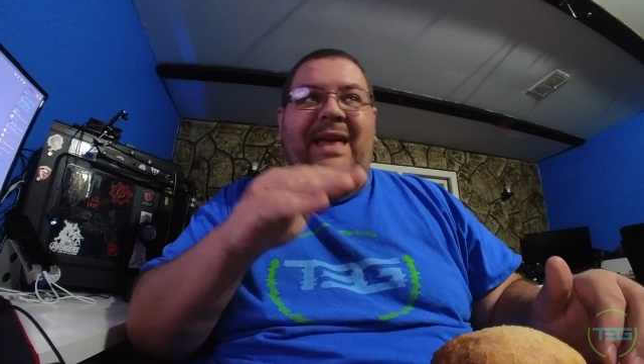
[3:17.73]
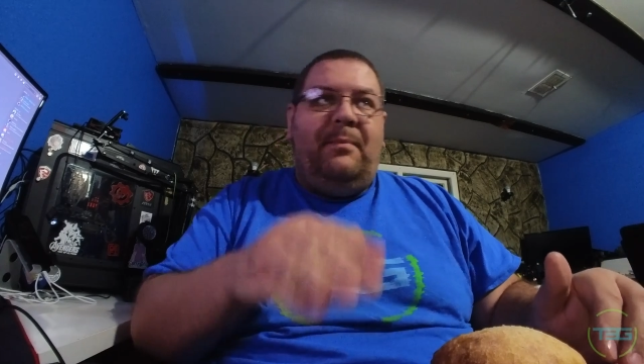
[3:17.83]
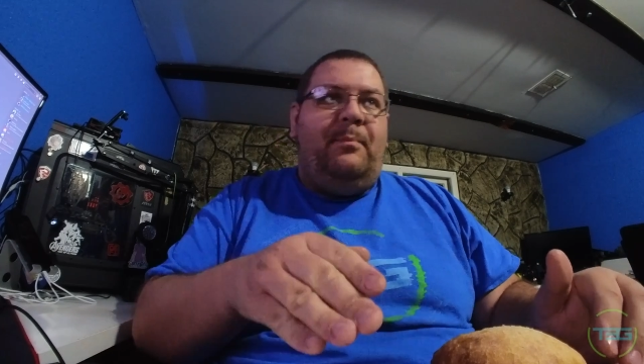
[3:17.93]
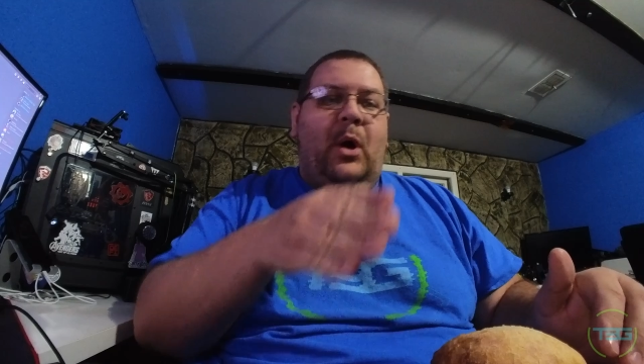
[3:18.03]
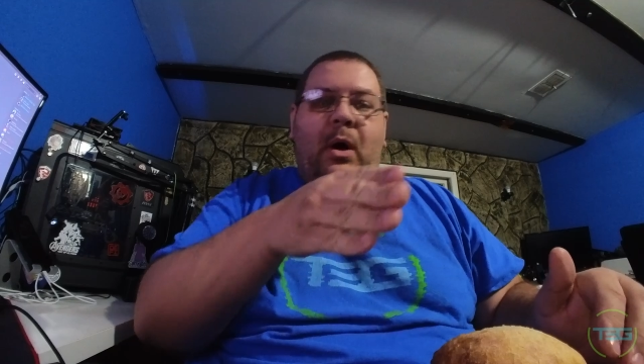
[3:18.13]

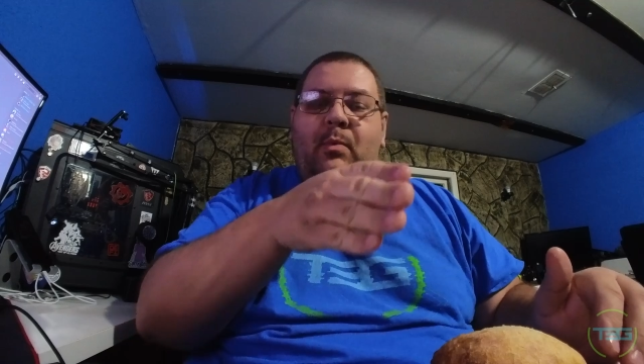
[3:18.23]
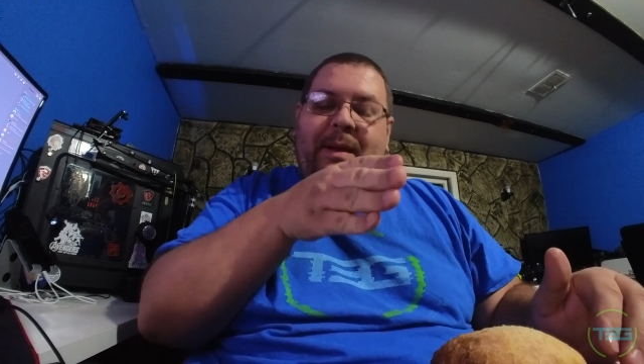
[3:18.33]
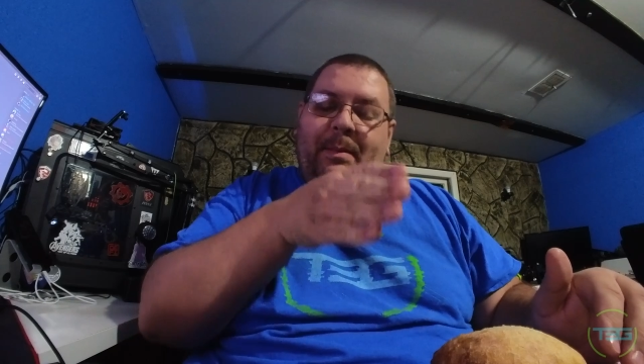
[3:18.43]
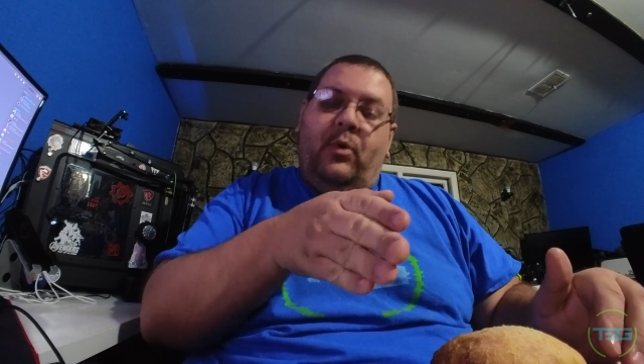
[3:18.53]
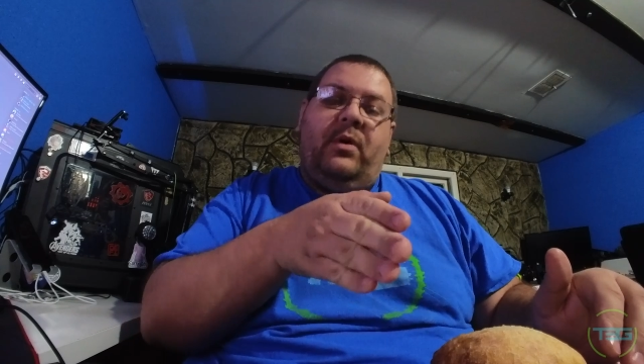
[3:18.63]

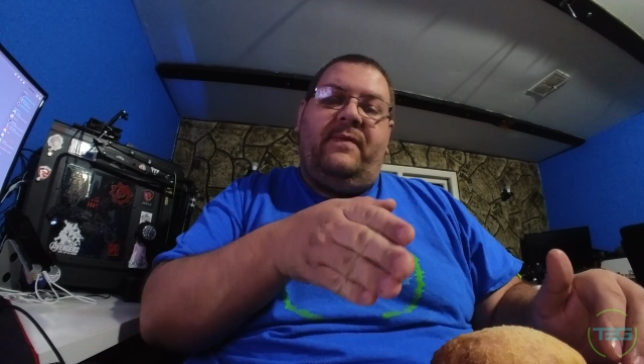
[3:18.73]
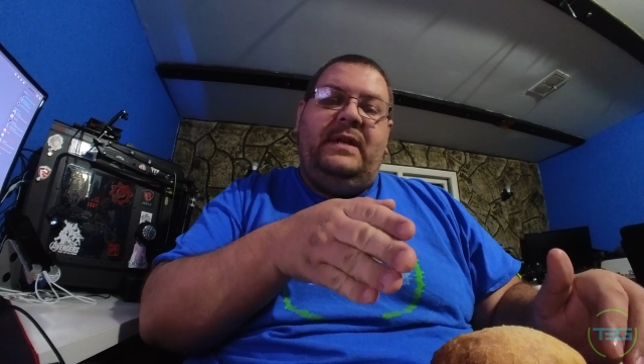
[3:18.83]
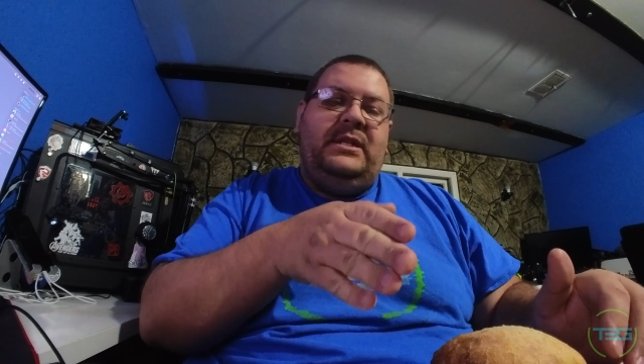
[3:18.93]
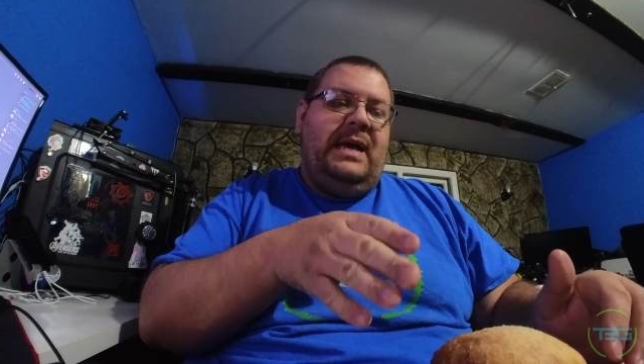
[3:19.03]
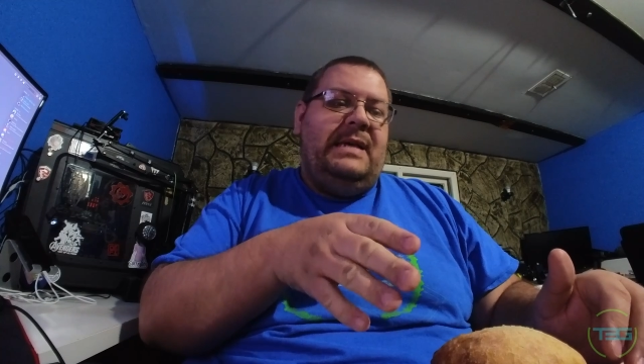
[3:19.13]
that pork
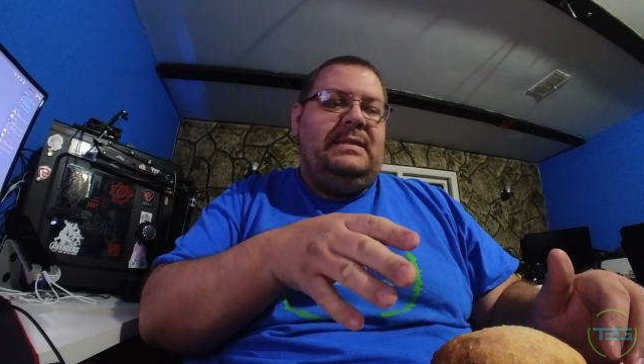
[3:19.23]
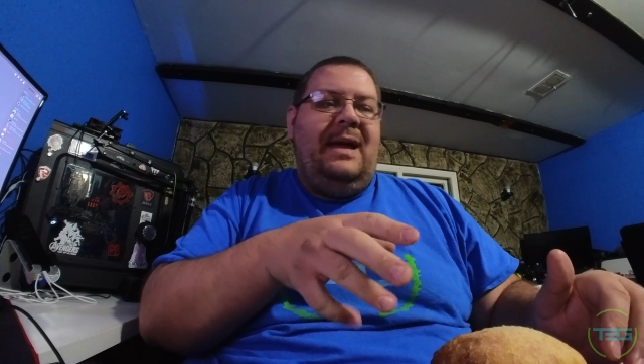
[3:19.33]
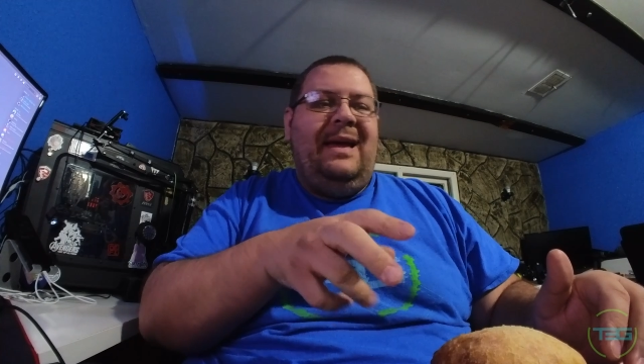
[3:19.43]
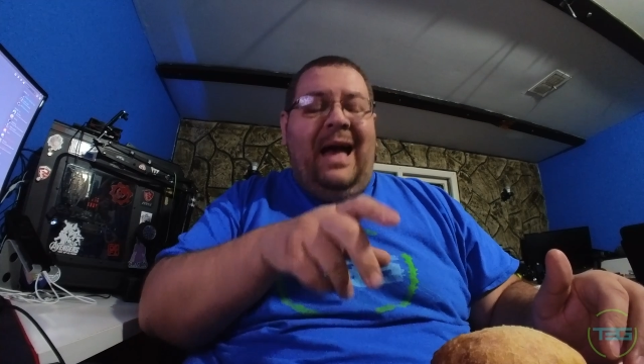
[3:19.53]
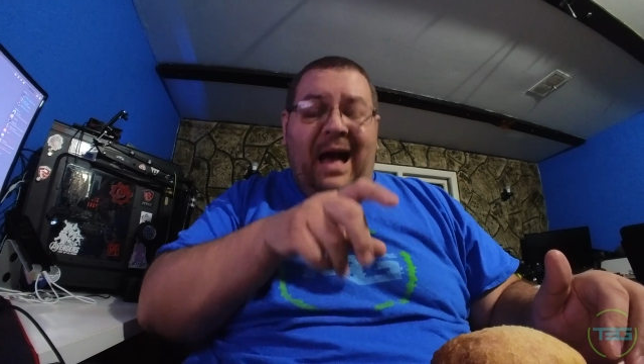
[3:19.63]
finished last
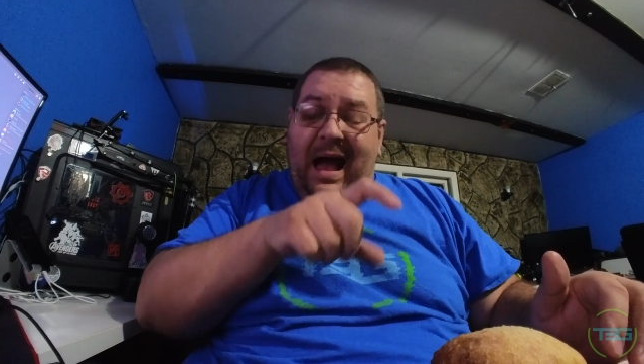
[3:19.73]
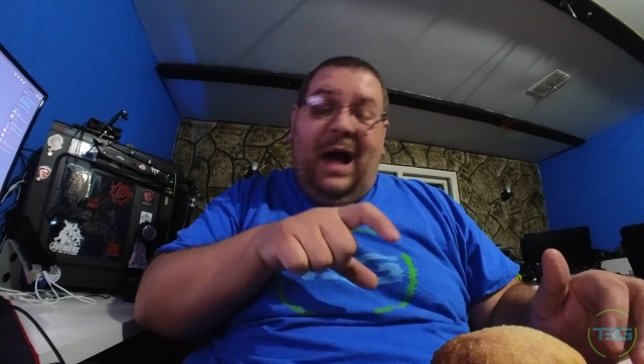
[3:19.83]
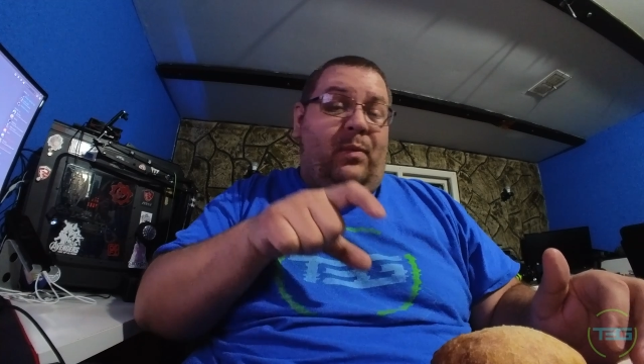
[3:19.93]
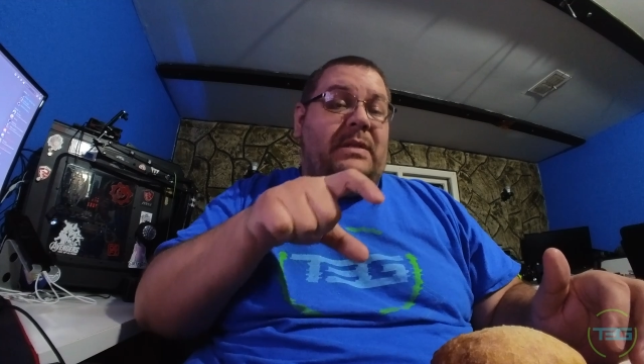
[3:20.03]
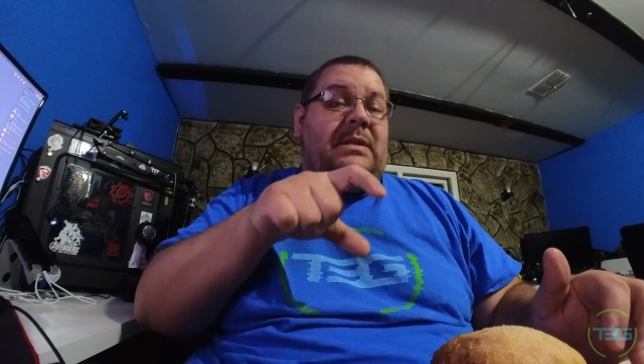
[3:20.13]
night,
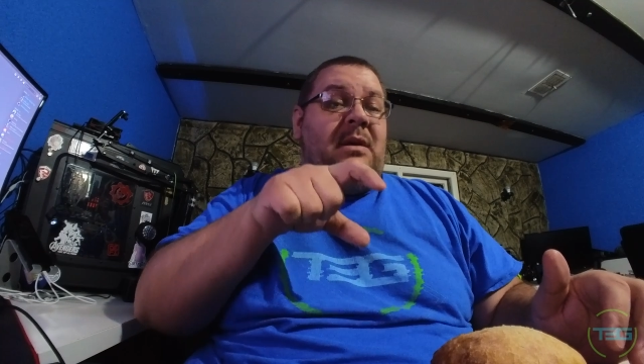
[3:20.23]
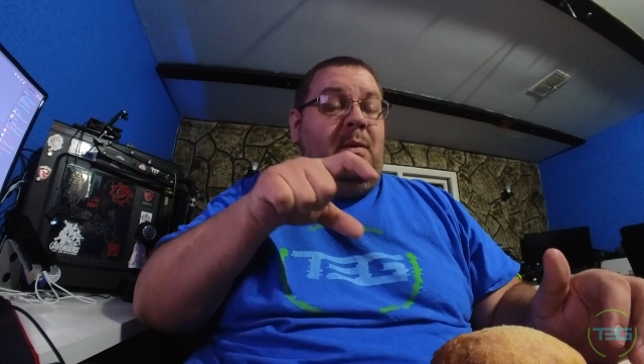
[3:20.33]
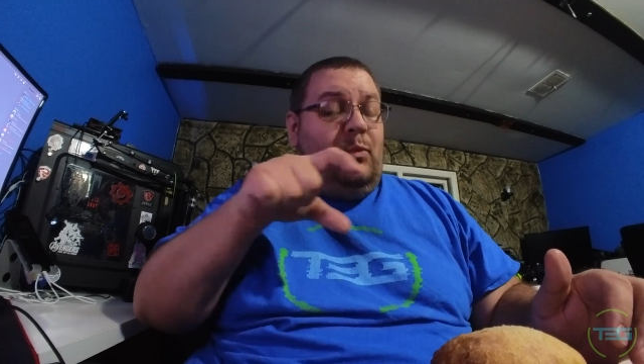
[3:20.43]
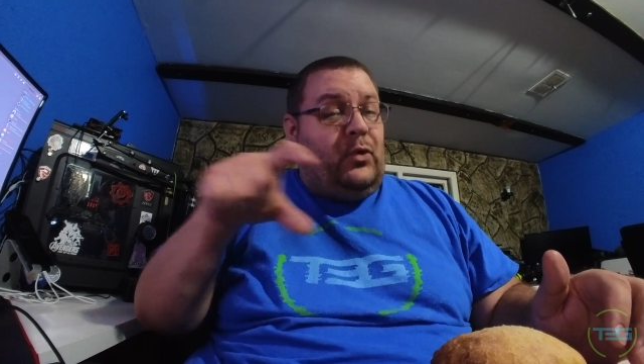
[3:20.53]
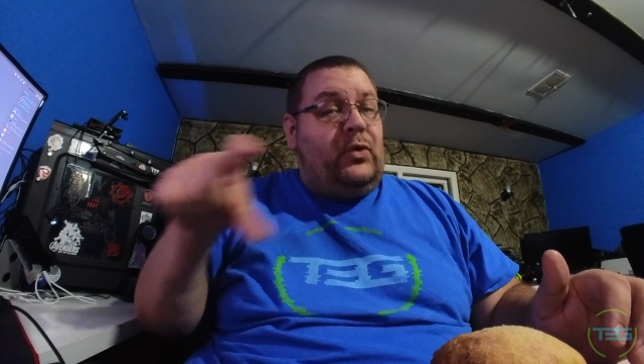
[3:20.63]
I was
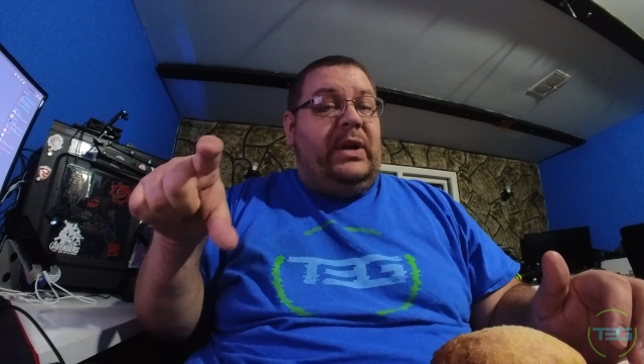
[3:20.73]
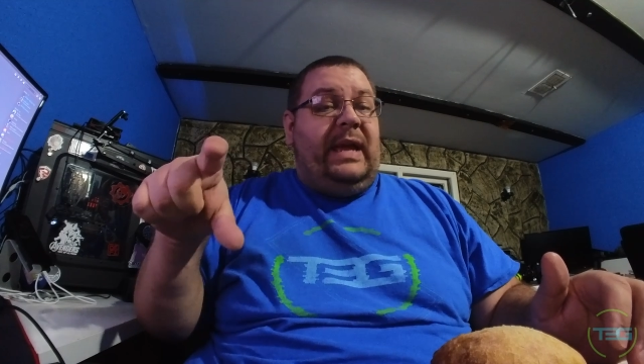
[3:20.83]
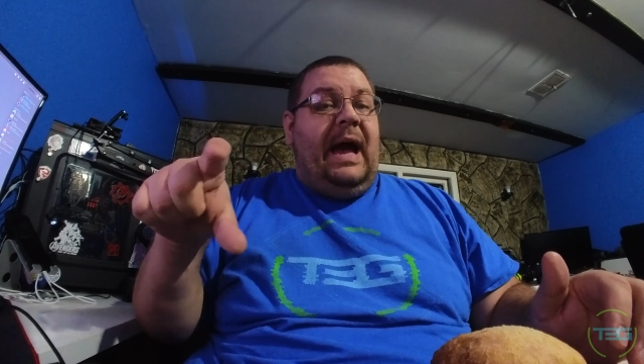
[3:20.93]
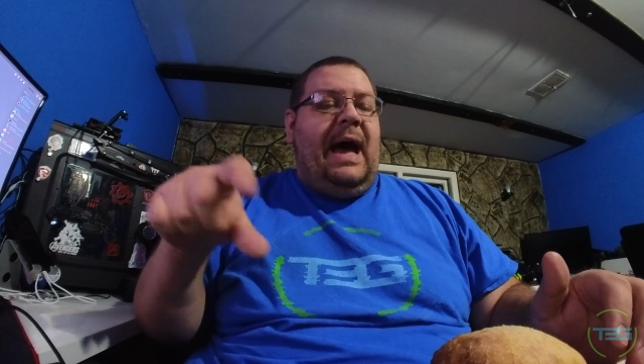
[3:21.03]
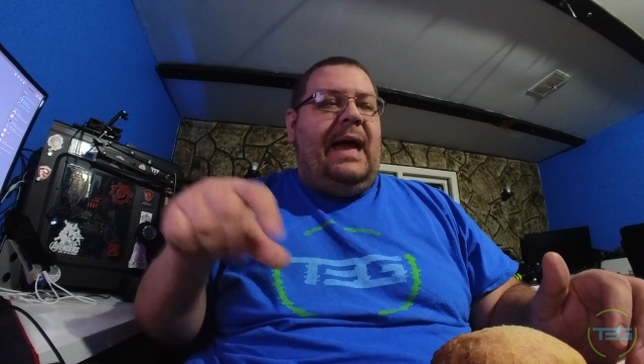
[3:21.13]

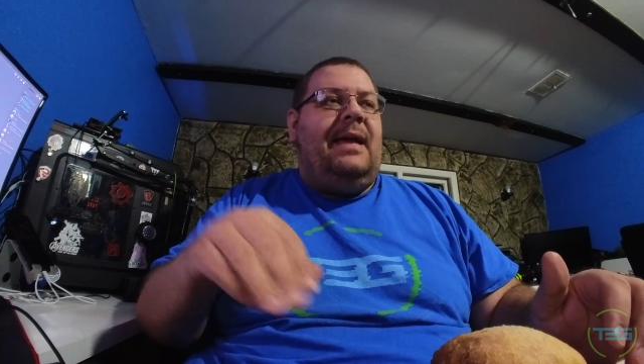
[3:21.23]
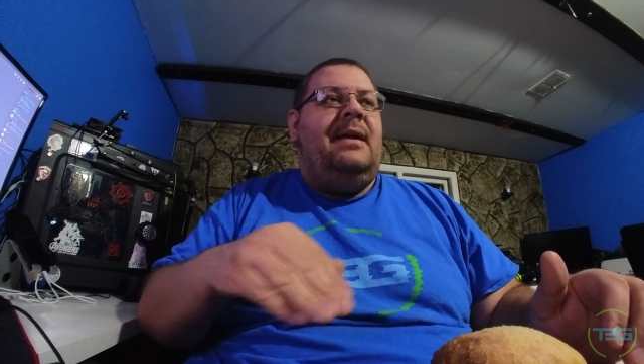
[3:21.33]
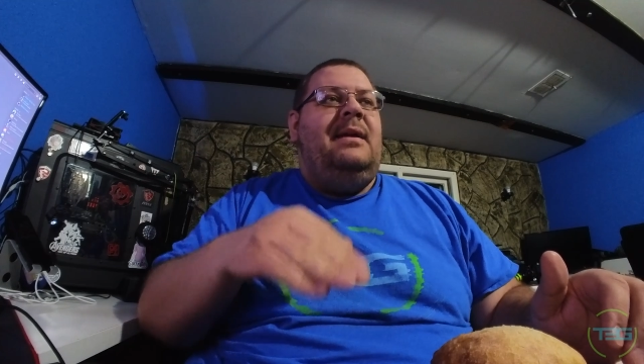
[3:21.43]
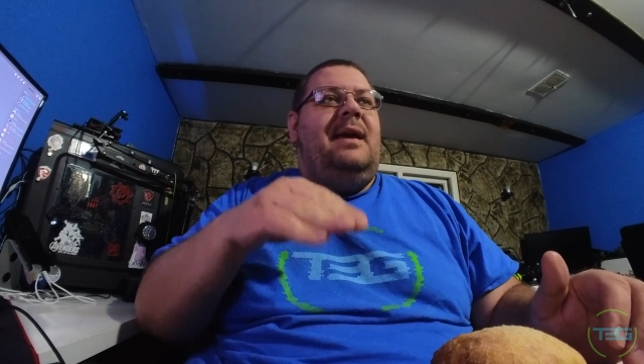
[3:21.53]
pretty high.